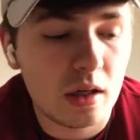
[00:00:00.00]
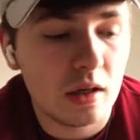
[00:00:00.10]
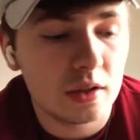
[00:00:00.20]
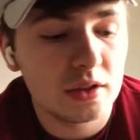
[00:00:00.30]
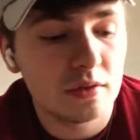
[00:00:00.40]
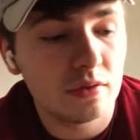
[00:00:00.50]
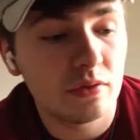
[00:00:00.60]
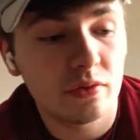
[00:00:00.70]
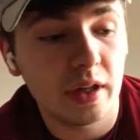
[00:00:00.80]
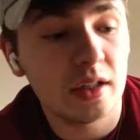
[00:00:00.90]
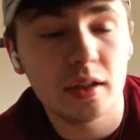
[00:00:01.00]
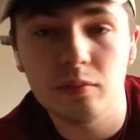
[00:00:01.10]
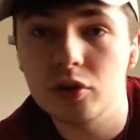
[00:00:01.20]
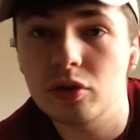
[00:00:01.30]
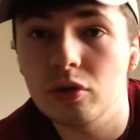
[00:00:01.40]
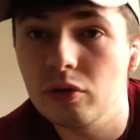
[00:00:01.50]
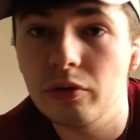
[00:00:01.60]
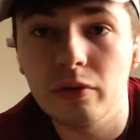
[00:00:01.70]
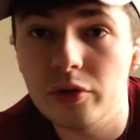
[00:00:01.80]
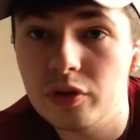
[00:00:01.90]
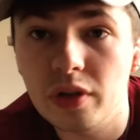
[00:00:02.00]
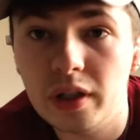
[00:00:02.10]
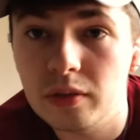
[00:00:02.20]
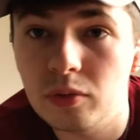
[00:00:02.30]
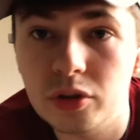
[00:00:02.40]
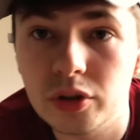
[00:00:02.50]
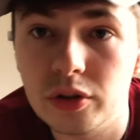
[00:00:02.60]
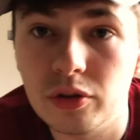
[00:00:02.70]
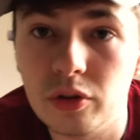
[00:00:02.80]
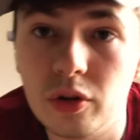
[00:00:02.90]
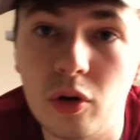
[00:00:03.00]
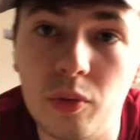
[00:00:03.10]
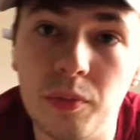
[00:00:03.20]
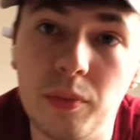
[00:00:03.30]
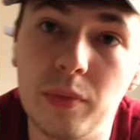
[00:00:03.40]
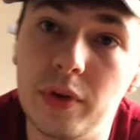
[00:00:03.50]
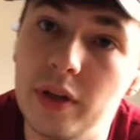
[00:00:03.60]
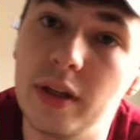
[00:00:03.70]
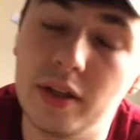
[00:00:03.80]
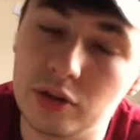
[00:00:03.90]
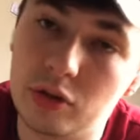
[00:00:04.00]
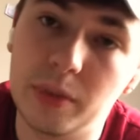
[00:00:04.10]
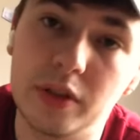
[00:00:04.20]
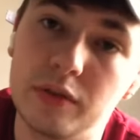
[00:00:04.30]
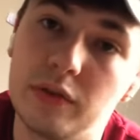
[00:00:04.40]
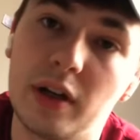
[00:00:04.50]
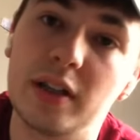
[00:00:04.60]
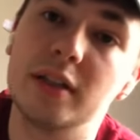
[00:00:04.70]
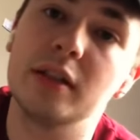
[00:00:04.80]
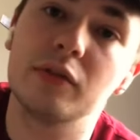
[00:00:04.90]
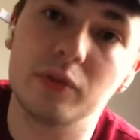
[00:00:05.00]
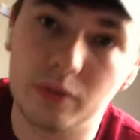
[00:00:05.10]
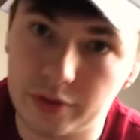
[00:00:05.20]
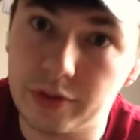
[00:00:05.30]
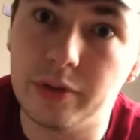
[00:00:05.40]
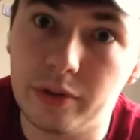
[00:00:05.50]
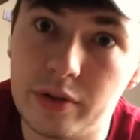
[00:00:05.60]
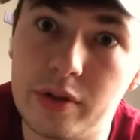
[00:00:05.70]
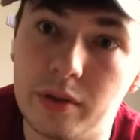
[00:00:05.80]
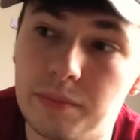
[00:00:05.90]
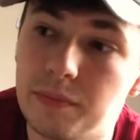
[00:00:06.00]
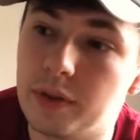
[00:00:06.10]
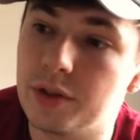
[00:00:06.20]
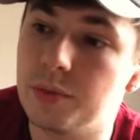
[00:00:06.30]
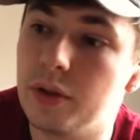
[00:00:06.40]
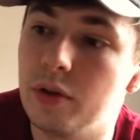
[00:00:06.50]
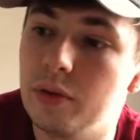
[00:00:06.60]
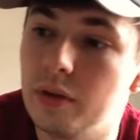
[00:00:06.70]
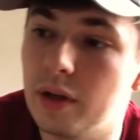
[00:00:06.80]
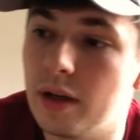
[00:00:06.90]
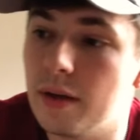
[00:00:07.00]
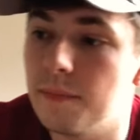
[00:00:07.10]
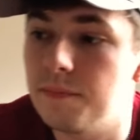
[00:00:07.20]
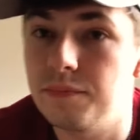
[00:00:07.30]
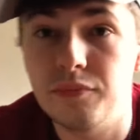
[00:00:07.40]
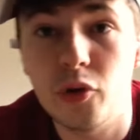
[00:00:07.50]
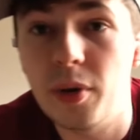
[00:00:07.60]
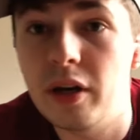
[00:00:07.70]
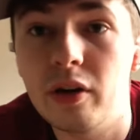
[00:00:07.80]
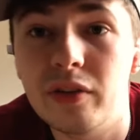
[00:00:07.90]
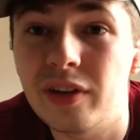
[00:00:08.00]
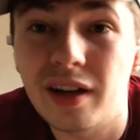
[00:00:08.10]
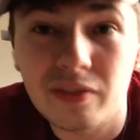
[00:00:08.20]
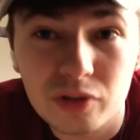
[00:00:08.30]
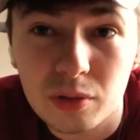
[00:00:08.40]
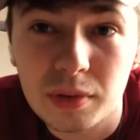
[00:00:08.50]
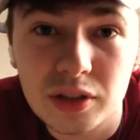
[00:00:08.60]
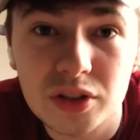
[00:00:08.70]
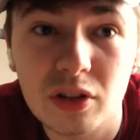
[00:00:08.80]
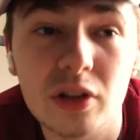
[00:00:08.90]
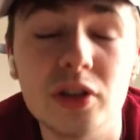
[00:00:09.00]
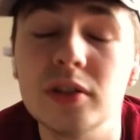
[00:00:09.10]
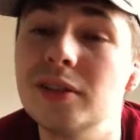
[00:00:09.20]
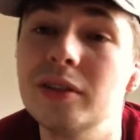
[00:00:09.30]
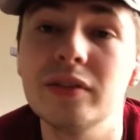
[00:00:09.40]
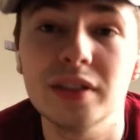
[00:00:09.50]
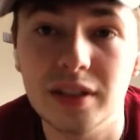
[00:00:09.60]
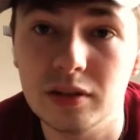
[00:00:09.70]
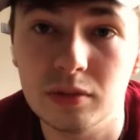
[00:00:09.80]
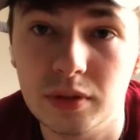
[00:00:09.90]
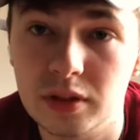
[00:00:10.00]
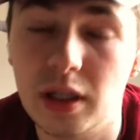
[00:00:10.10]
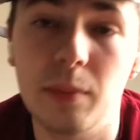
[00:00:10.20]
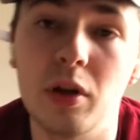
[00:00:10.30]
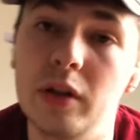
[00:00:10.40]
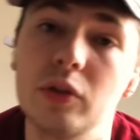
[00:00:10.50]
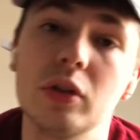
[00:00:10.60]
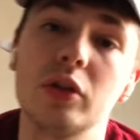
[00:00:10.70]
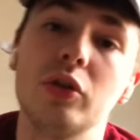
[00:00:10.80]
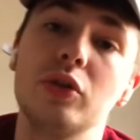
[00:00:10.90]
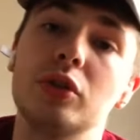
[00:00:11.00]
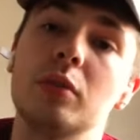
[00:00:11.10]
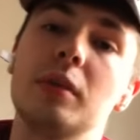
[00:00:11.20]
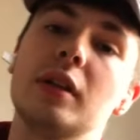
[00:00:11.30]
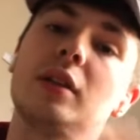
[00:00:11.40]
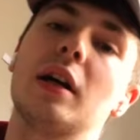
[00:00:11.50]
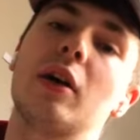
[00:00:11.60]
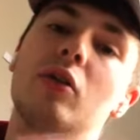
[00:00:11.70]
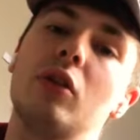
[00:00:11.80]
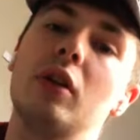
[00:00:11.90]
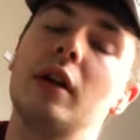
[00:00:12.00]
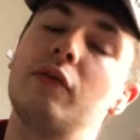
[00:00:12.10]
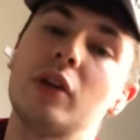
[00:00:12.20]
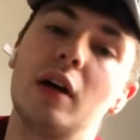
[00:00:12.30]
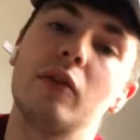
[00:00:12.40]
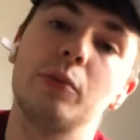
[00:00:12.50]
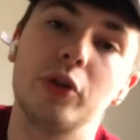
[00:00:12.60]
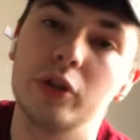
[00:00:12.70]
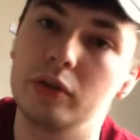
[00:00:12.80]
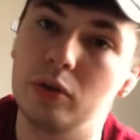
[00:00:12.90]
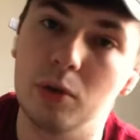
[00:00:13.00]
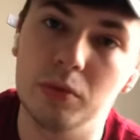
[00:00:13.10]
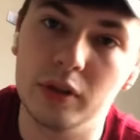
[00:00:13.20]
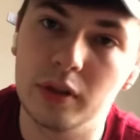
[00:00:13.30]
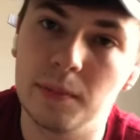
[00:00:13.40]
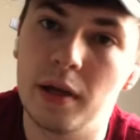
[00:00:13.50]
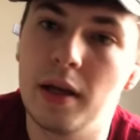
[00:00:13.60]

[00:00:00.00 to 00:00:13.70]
finally, I'm just going to go through the training. What you can do at home is going to be vastly different from what you can do in the gym, as we know. You may not even have dumbbells in your house. You don't even need dumbbells. I'm not even going to use dumbbells at all. If you have them, you can incorporate them